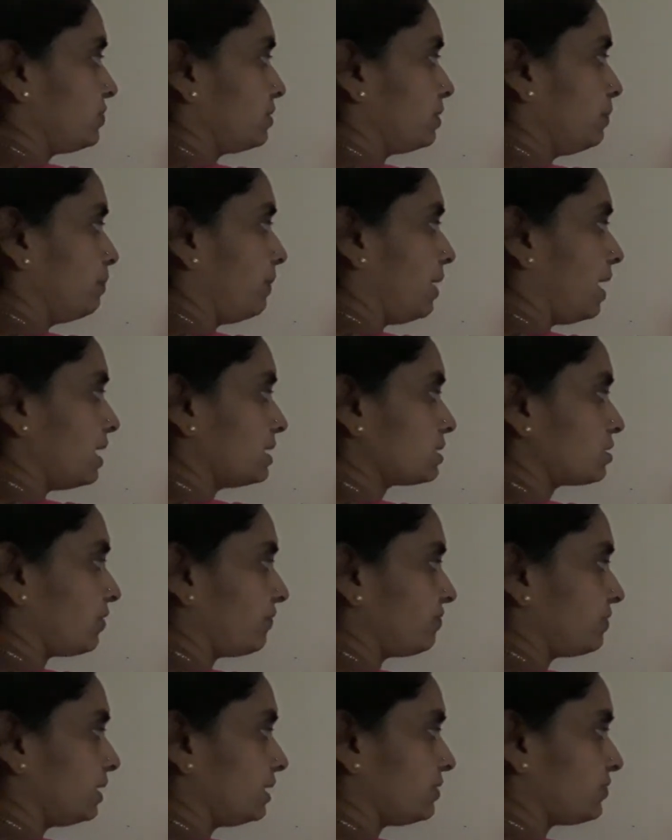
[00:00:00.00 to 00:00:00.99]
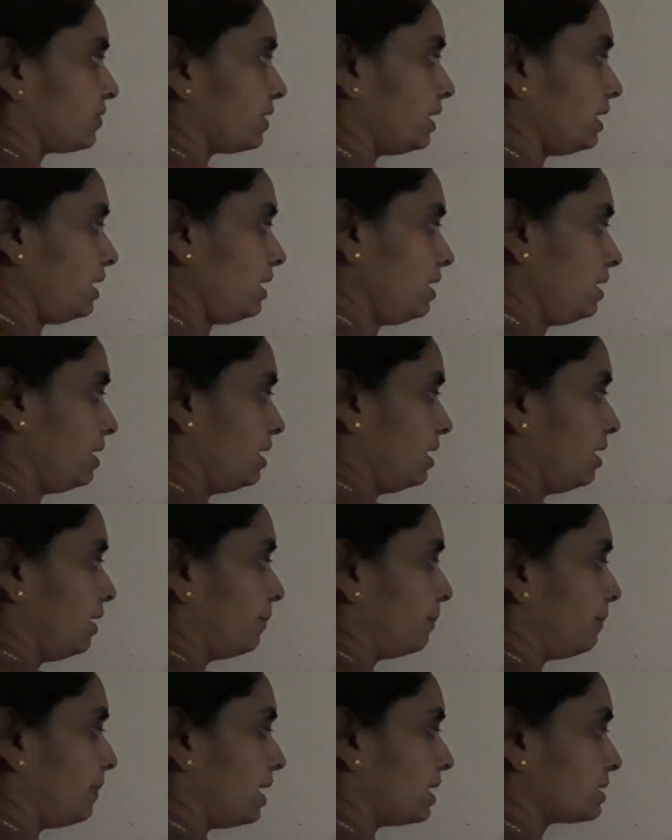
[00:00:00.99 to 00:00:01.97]
mass of the tree,
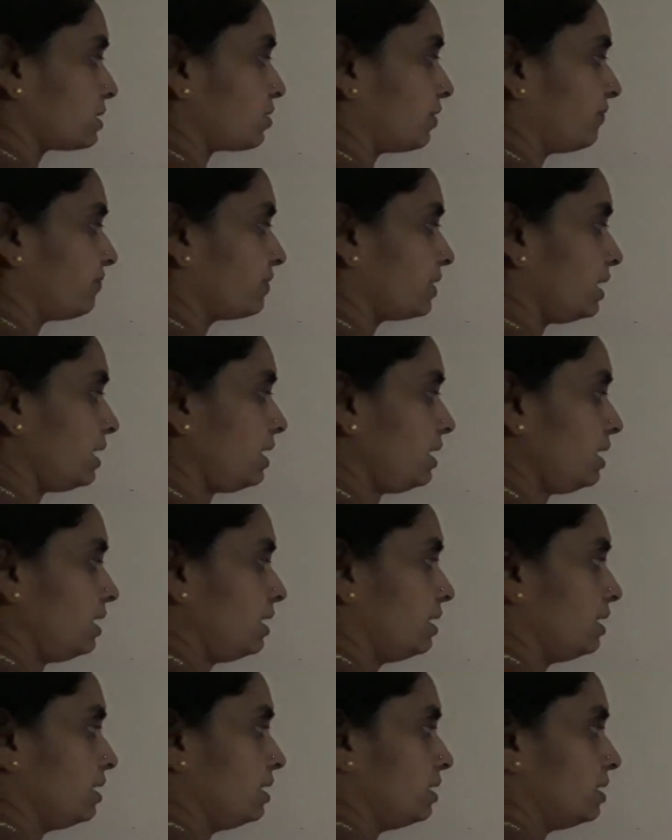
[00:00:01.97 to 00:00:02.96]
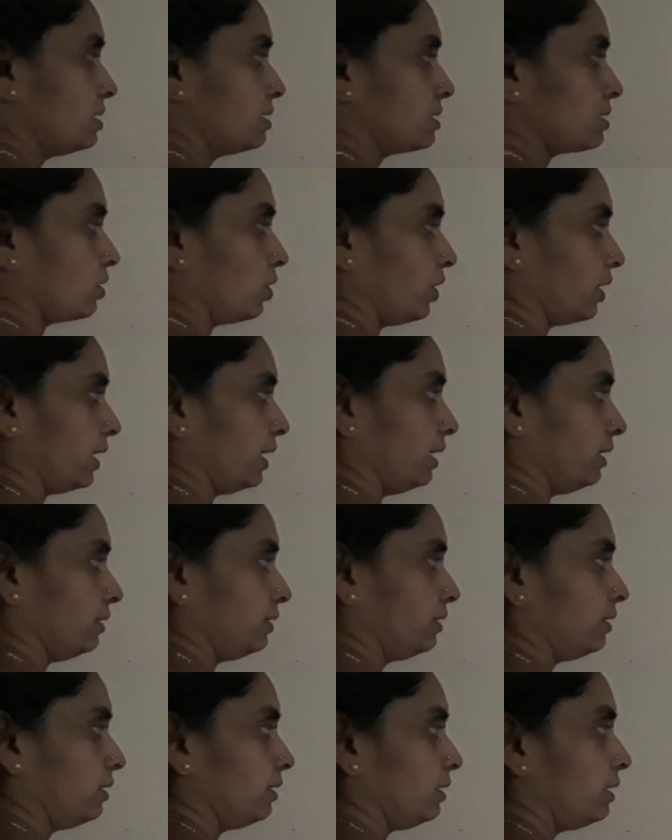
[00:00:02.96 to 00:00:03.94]
mass of the soil.
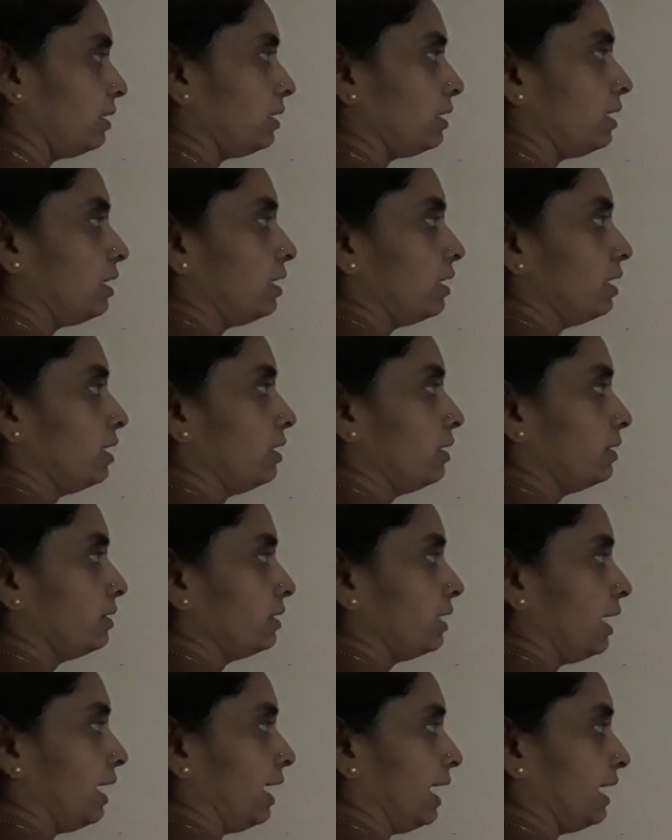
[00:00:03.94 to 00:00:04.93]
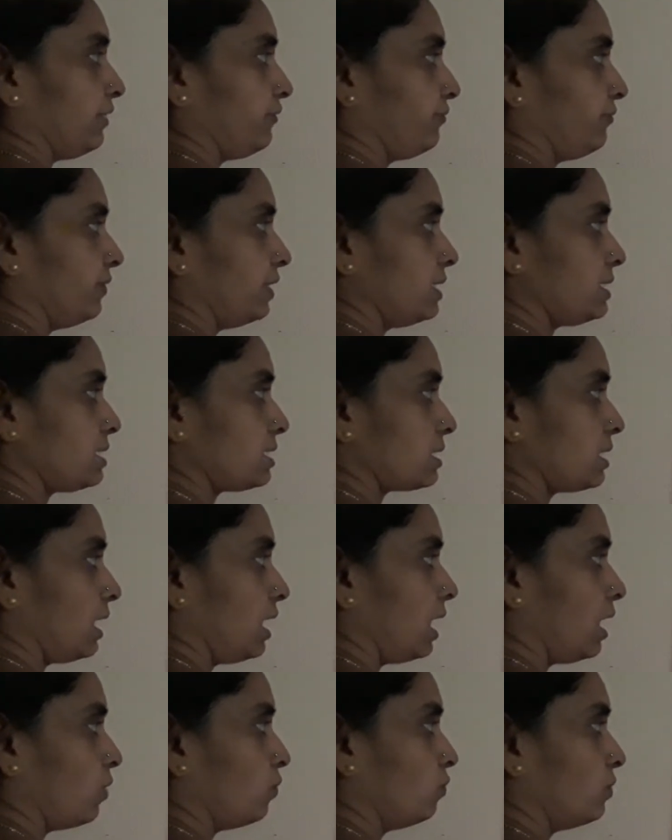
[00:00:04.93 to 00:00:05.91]
At first,
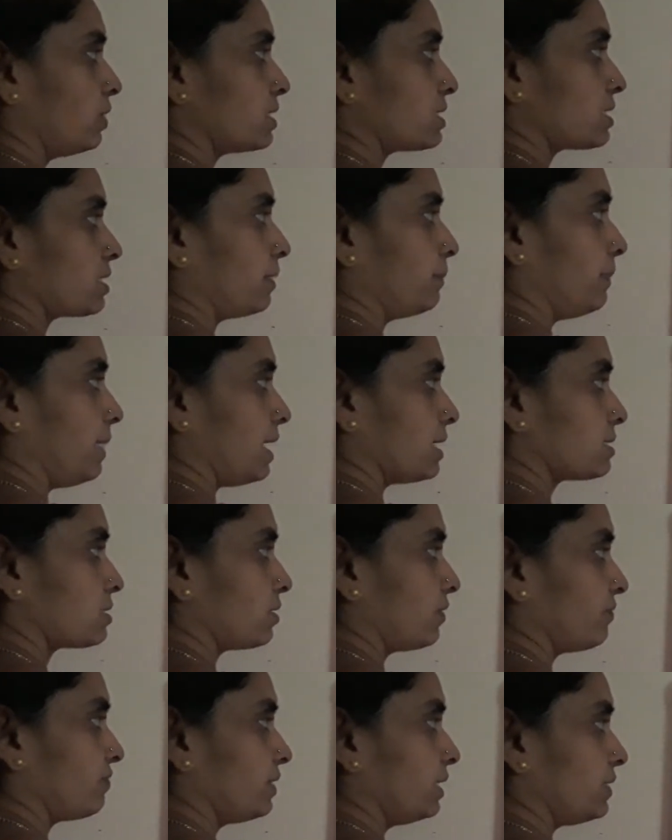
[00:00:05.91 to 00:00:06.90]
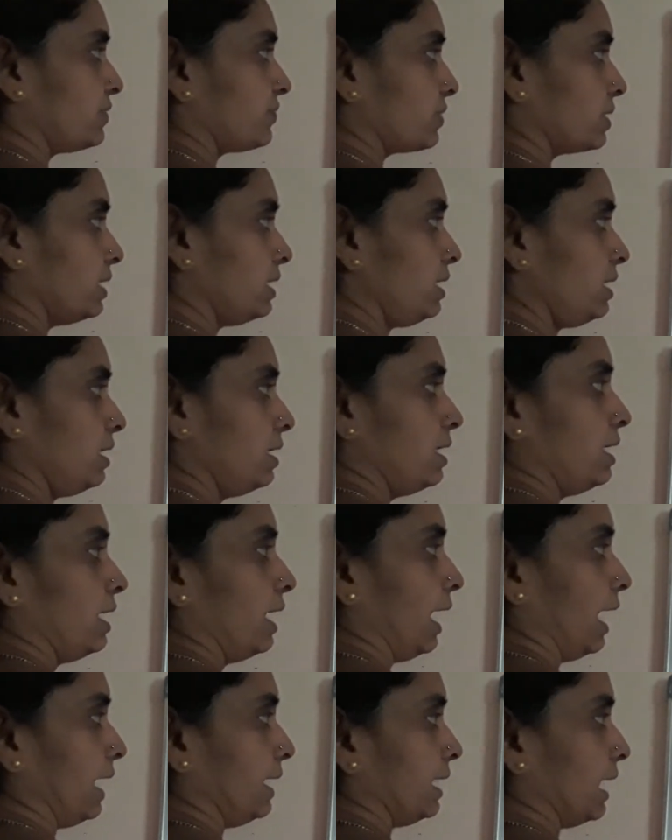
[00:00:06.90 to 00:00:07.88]
how was the mass of the tree?
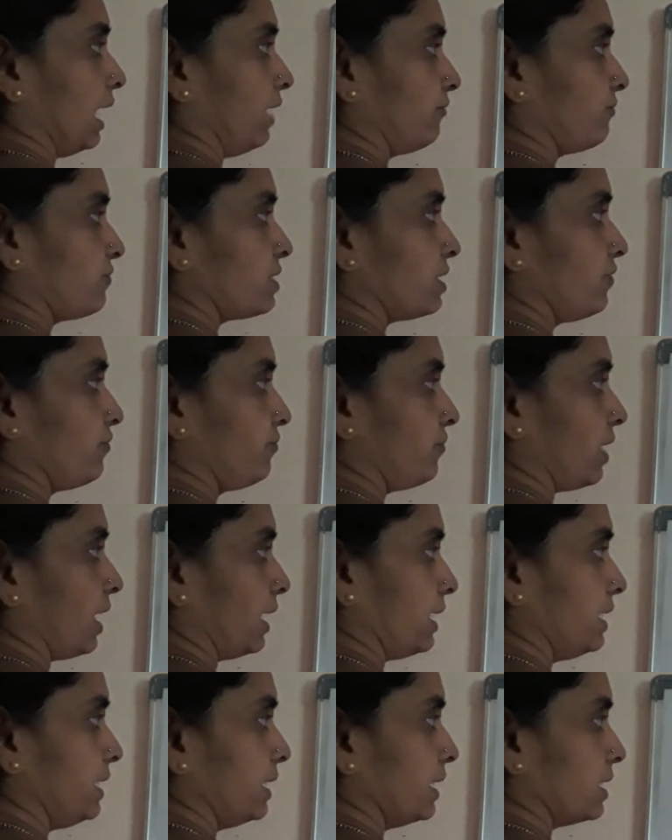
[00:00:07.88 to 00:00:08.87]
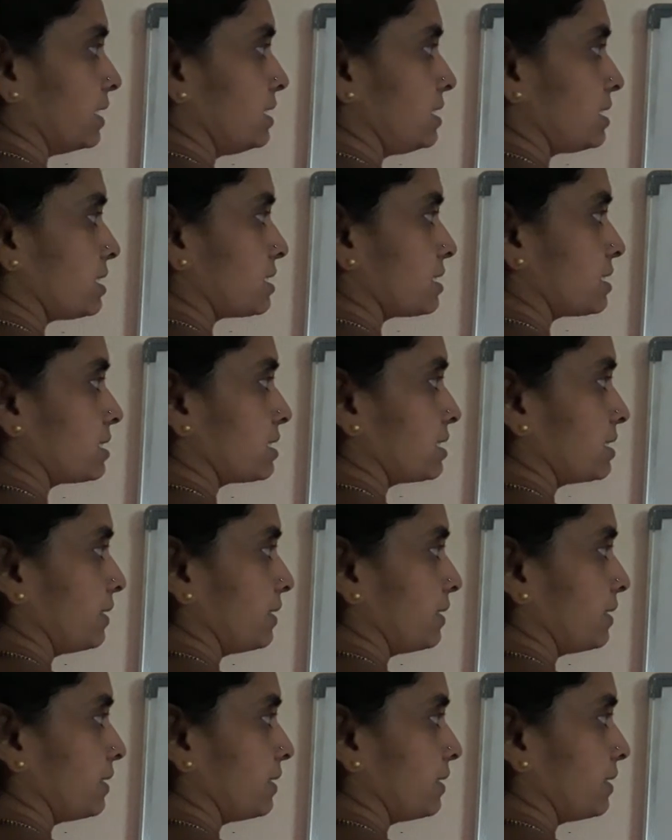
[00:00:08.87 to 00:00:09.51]
And after 5 years,